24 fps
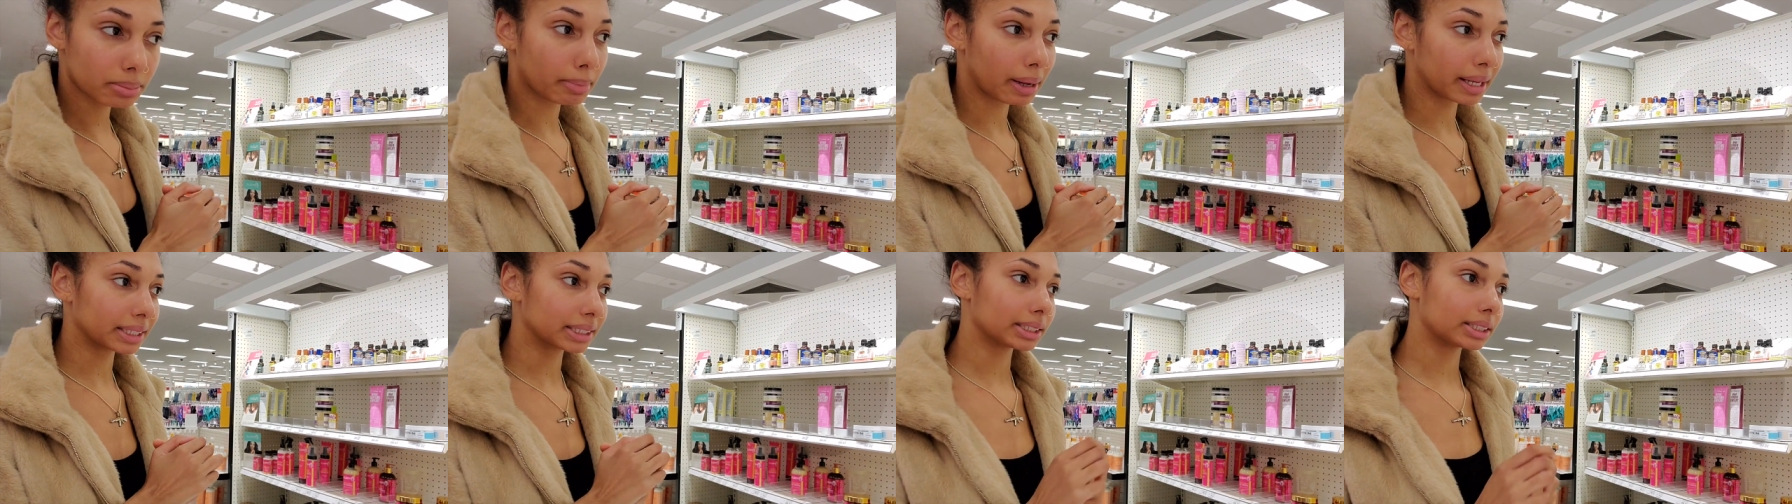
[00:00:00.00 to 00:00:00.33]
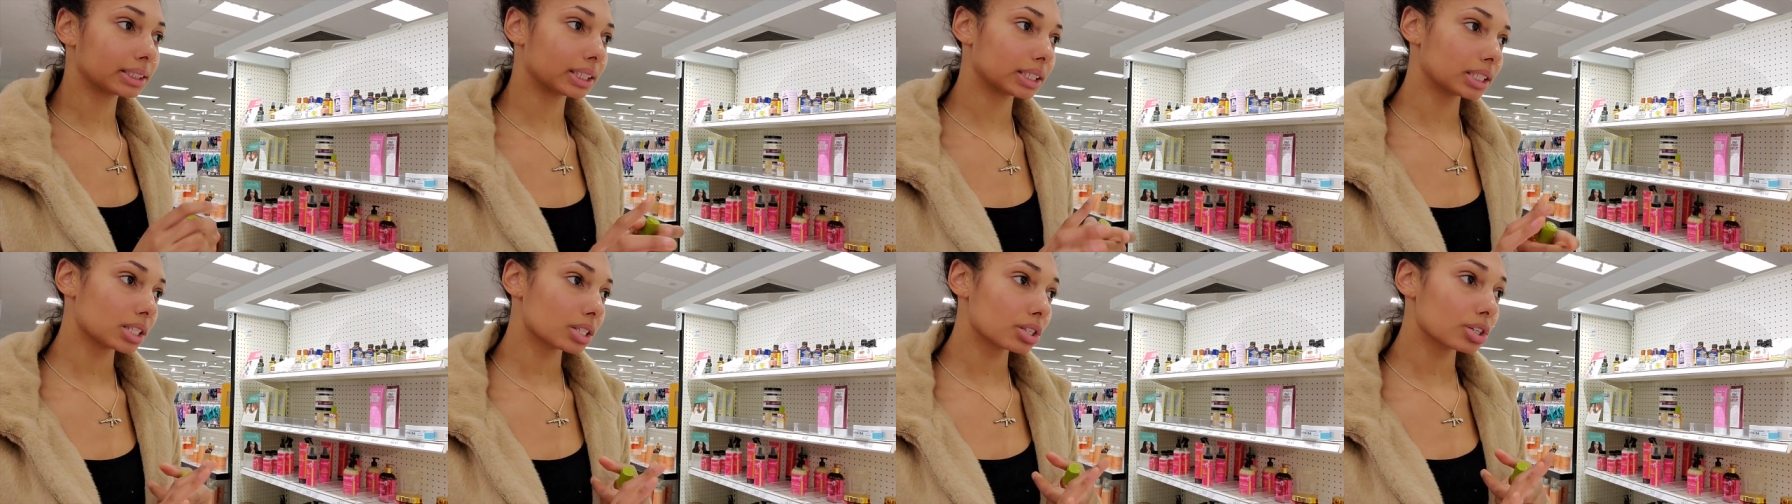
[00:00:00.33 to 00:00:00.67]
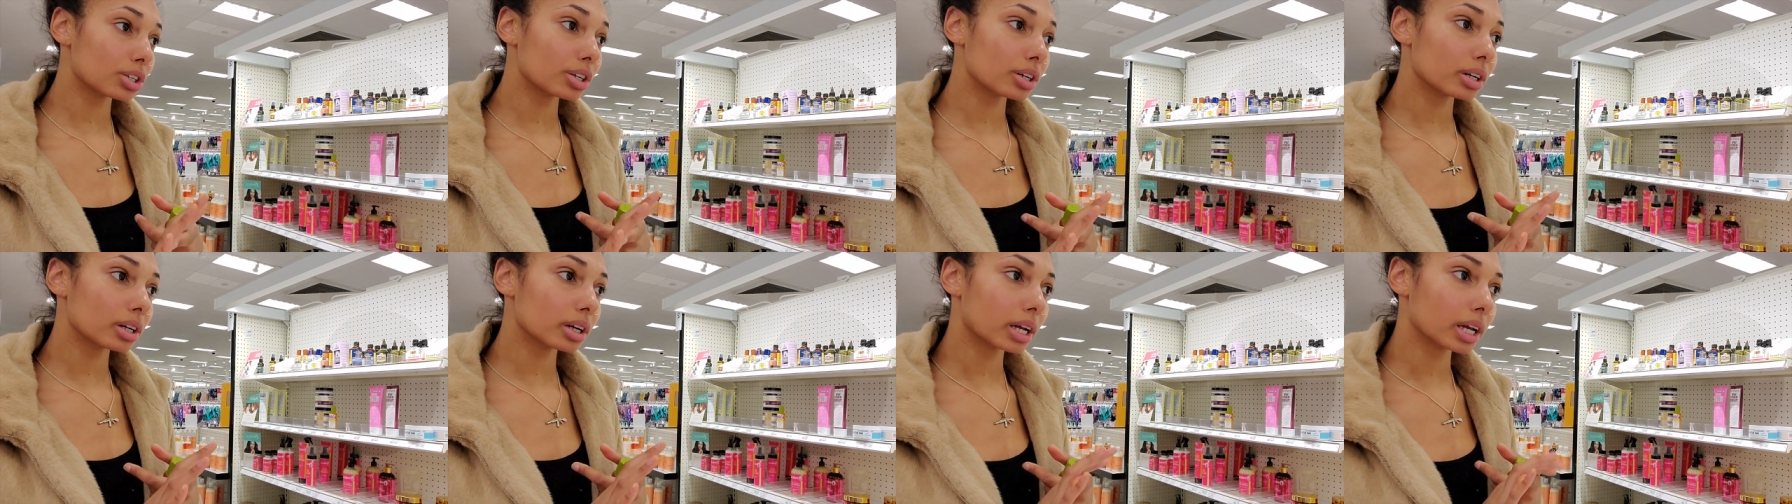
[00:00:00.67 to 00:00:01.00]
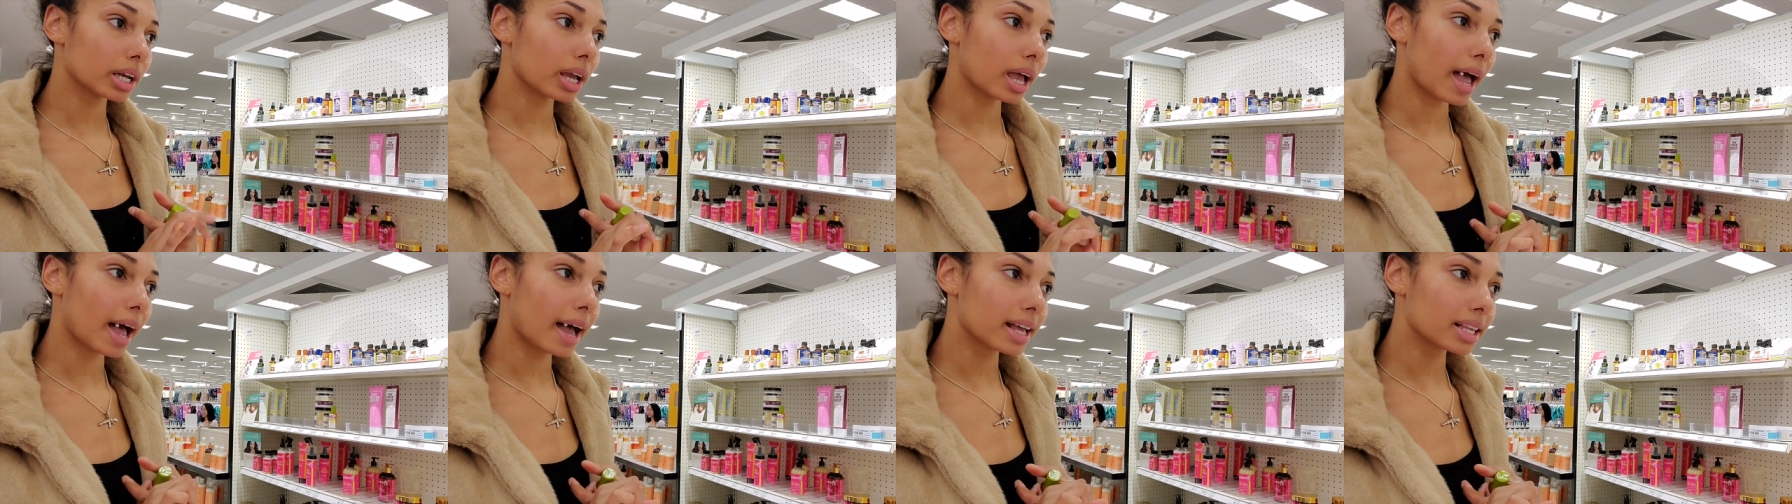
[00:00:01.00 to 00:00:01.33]
My sister
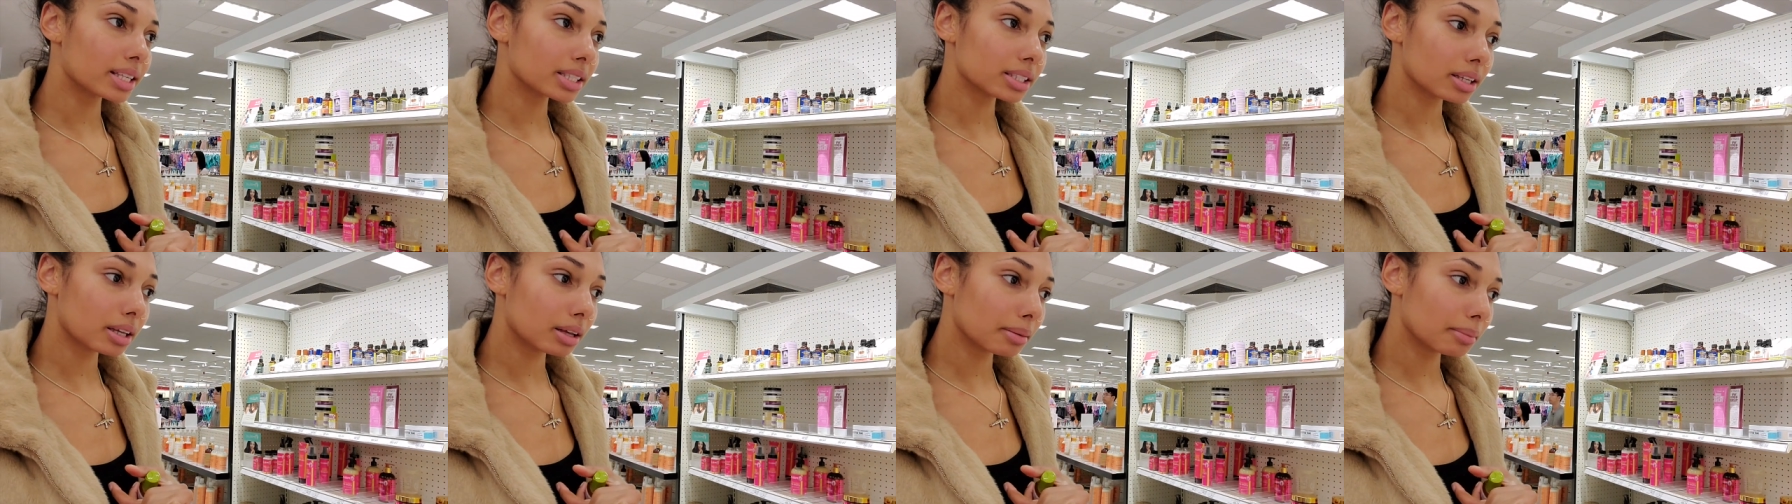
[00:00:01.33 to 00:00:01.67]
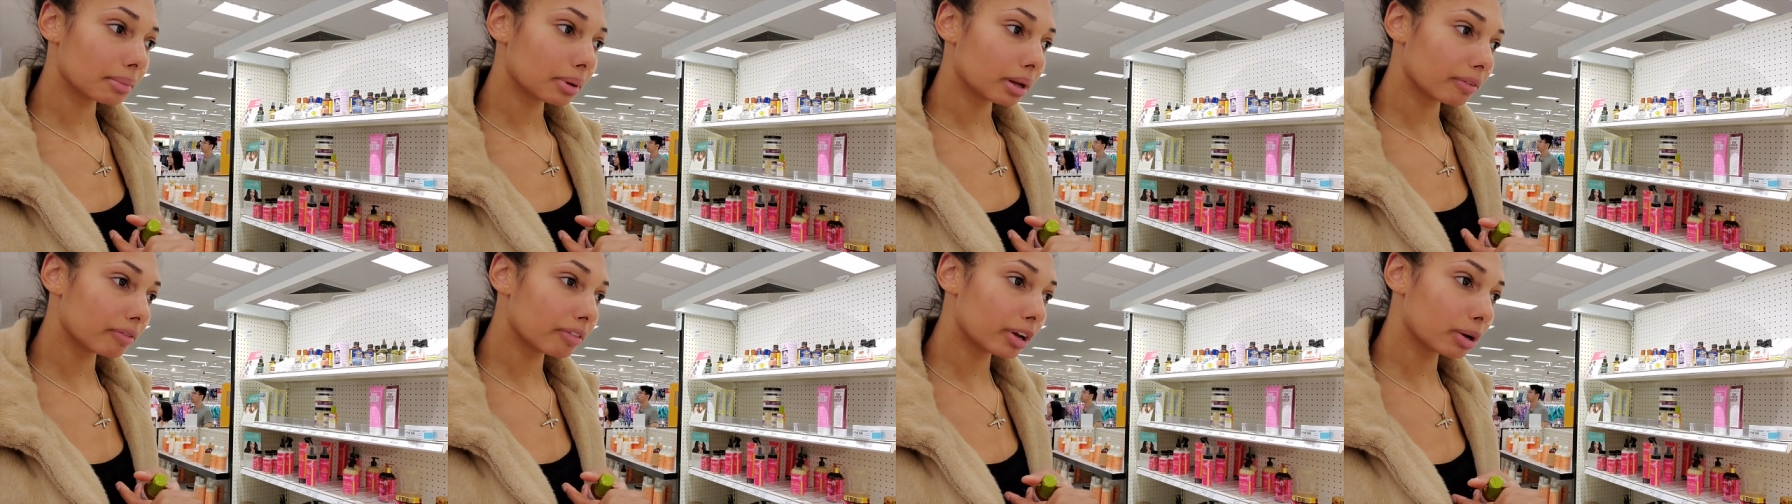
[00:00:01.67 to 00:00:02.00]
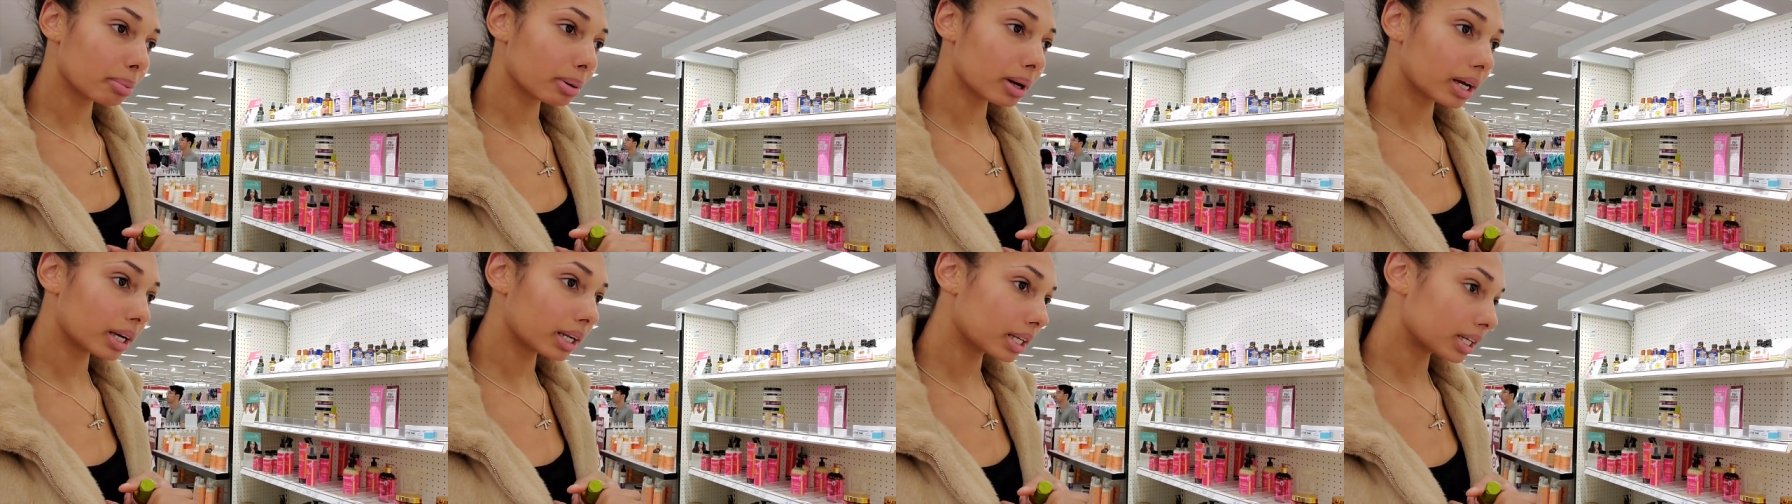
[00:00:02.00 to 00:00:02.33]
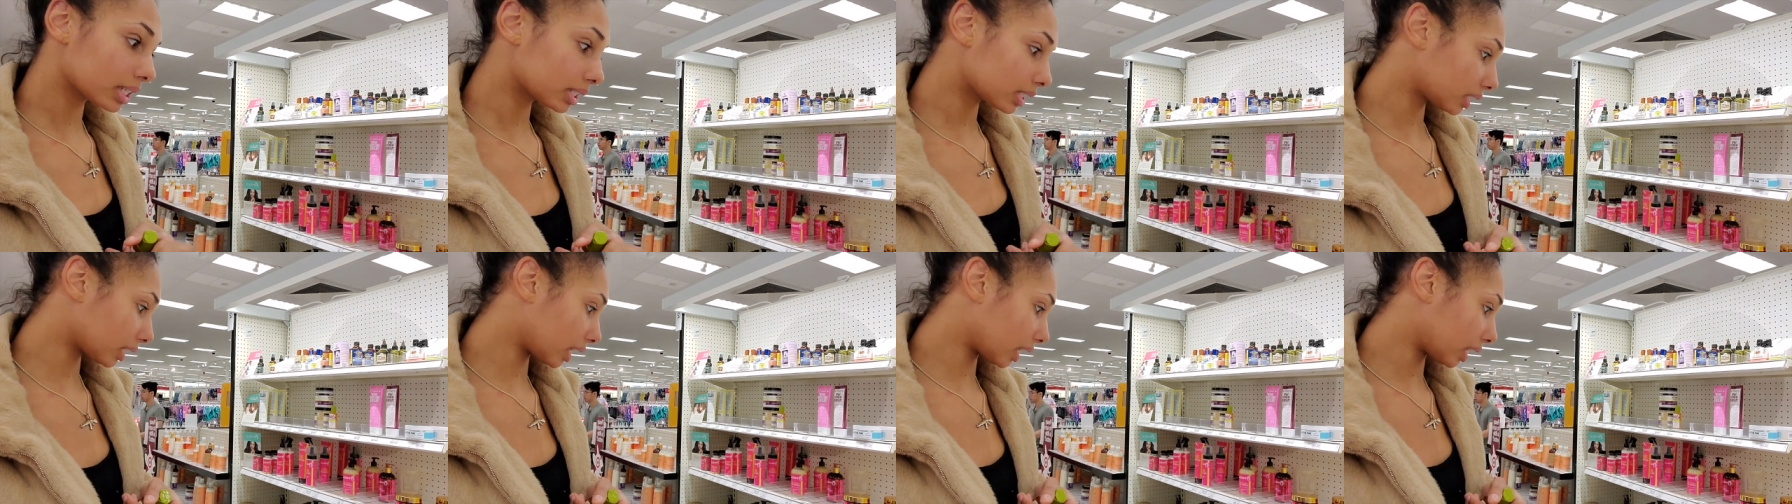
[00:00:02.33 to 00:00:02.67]
has some of their
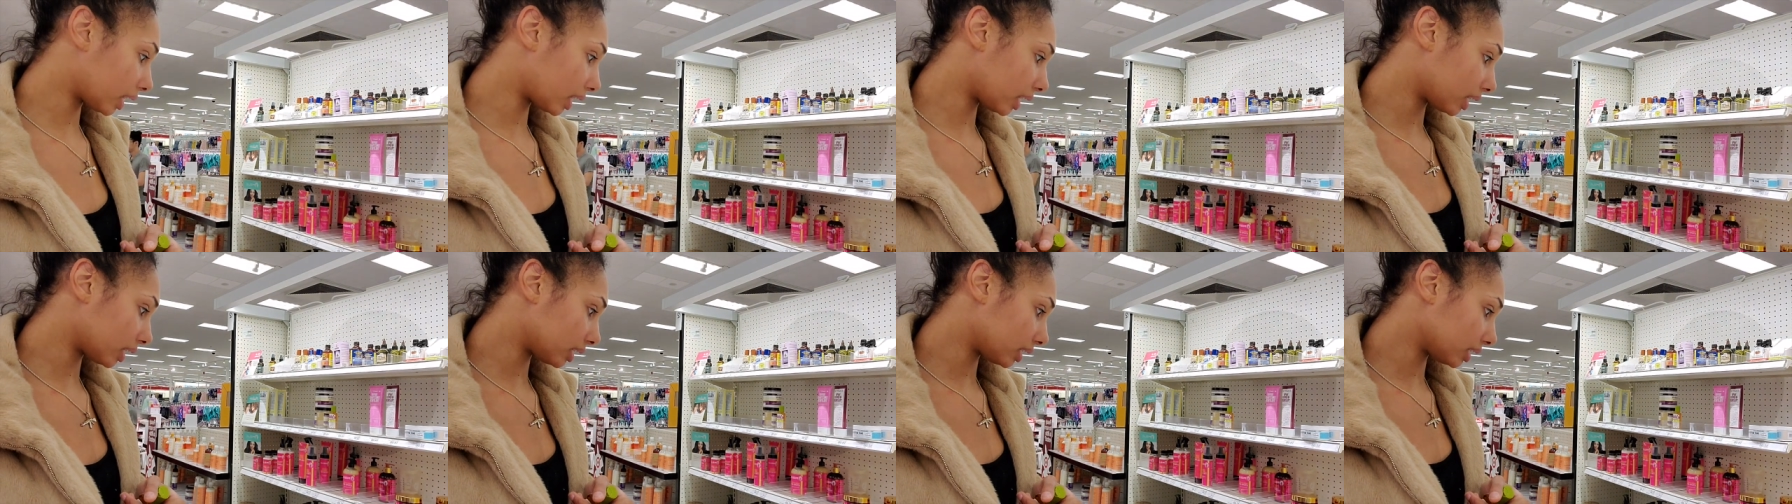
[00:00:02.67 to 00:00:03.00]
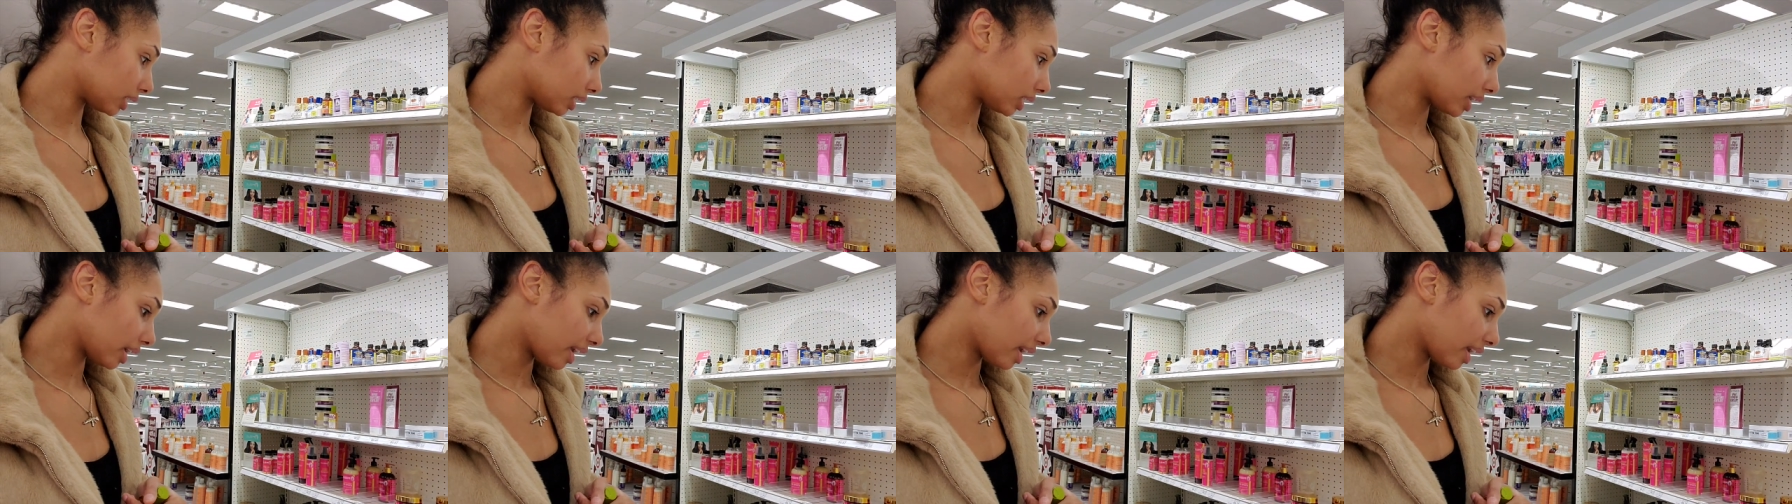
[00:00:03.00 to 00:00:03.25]
products and